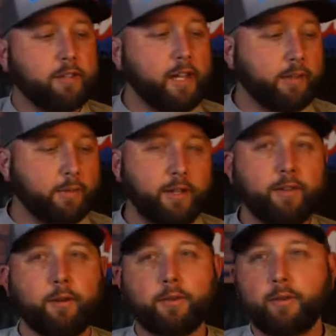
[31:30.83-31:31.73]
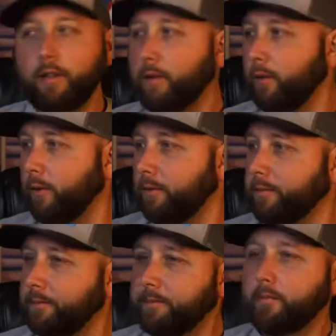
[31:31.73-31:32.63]
shads, which I thought was really cool.
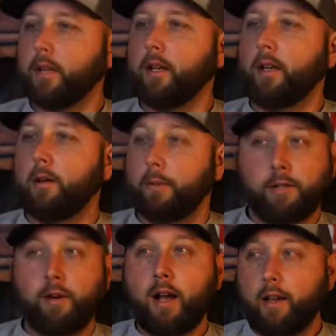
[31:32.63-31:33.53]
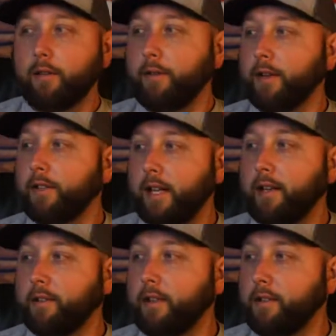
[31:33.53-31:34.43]
But you're right, flicker shad
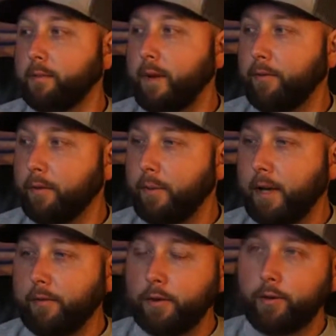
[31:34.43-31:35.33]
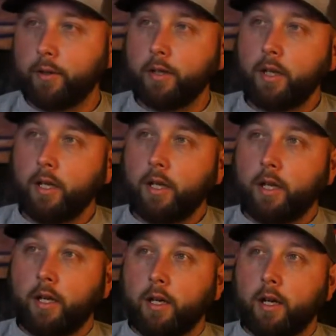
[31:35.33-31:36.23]
is a decent bait for the money for sure.
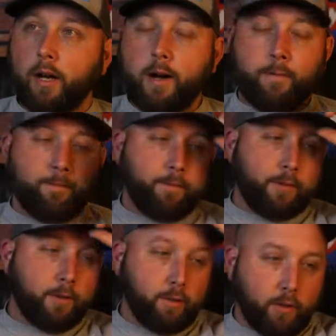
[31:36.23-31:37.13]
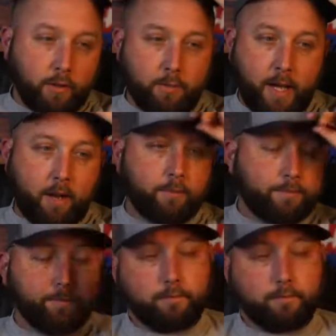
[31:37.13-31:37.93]
So we talked about